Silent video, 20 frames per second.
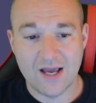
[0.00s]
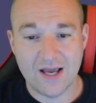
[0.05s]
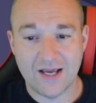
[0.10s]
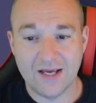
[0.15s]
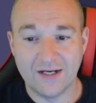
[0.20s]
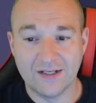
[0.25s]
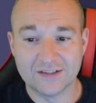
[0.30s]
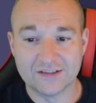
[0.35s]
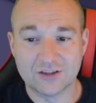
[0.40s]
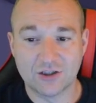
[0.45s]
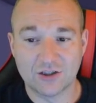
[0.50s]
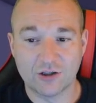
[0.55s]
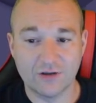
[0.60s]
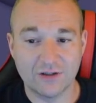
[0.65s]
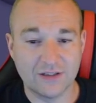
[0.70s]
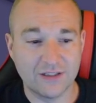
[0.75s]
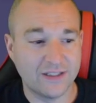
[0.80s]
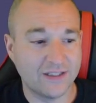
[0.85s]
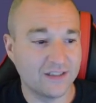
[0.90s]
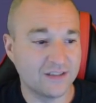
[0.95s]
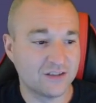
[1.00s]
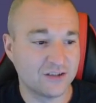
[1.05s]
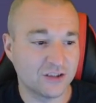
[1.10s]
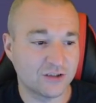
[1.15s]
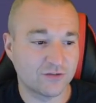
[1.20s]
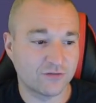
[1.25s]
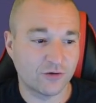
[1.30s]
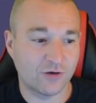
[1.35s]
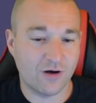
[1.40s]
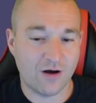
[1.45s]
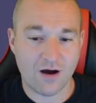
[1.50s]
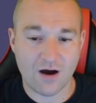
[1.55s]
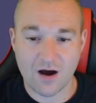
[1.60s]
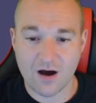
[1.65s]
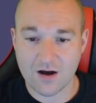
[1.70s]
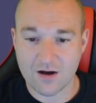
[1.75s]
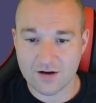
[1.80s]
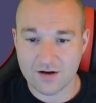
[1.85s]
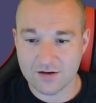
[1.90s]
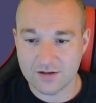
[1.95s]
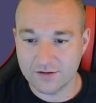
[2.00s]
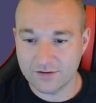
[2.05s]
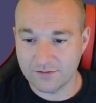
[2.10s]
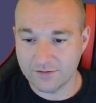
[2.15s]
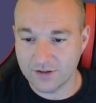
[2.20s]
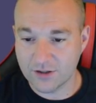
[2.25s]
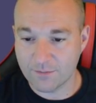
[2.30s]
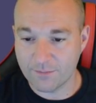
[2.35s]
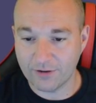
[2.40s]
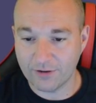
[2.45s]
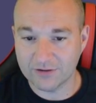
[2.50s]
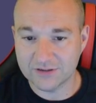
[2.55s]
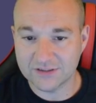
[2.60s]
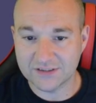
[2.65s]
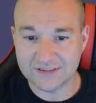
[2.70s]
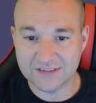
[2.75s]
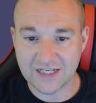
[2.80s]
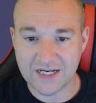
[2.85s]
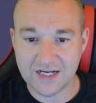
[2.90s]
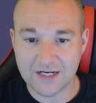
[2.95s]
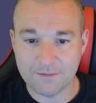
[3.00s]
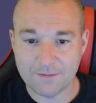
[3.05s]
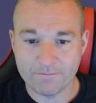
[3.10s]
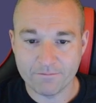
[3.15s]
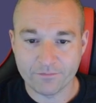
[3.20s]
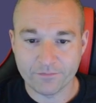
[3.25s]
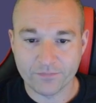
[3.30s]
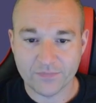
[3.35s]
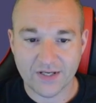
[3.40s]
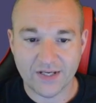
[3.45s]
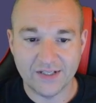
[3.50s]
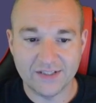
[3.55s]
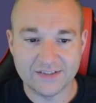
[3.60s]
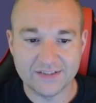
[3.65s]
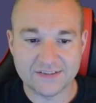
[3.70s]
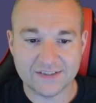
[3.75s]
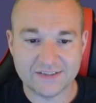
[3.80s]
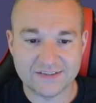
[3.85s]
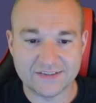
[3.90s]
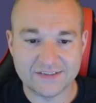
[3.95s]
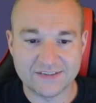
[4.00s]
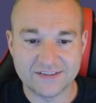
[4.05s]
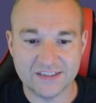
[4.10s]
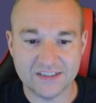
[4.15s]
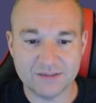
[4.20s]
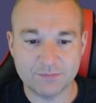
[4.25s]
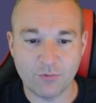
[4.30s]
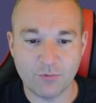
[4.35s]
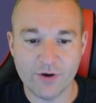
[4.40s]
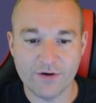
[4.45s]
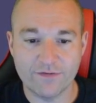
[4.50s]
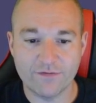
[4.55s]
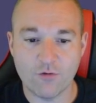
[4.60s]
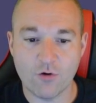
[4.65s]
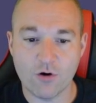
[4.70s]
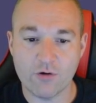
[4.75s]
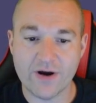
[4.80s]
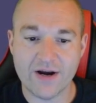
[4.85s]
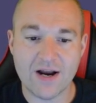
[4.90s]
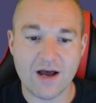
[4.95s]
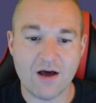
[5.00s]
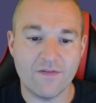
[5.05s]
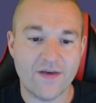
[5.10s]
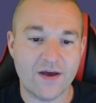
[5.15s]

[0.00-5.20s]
It is currently, just for comparison's sake, it is 6.4 right now.